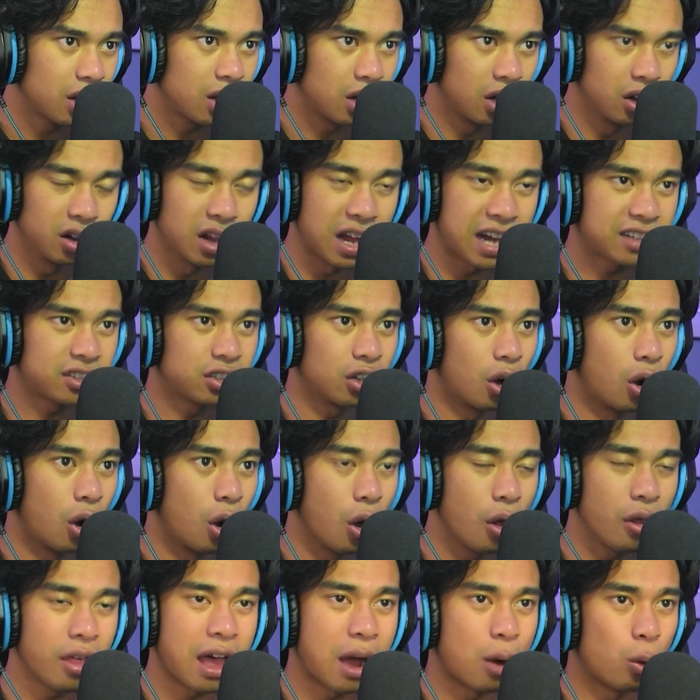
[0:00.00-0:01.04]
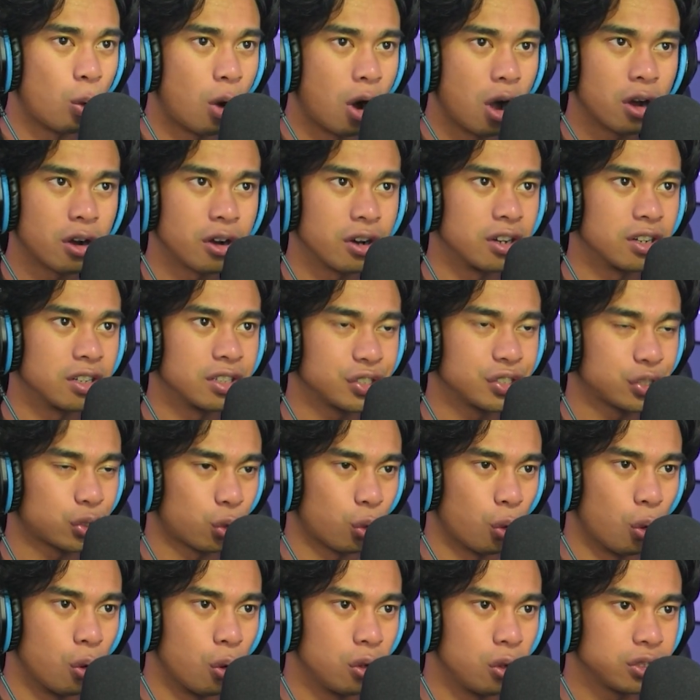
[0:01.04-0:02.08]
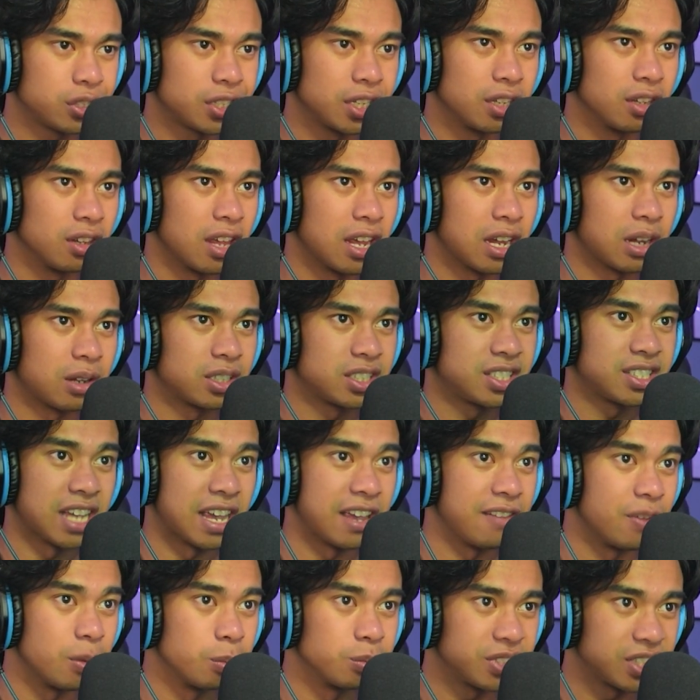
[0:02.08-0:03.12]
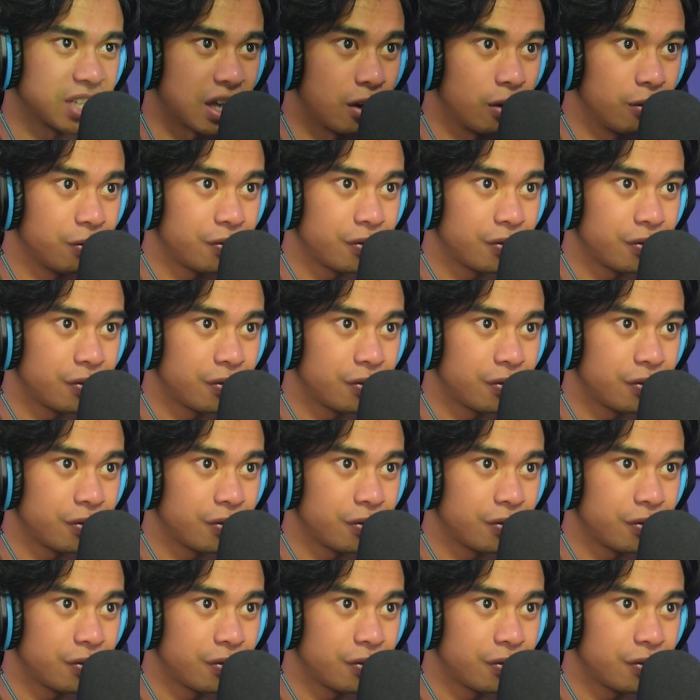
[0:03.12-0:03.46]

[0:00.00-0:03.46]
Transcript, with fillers: Collect all that water in a scroll to, like, save himself?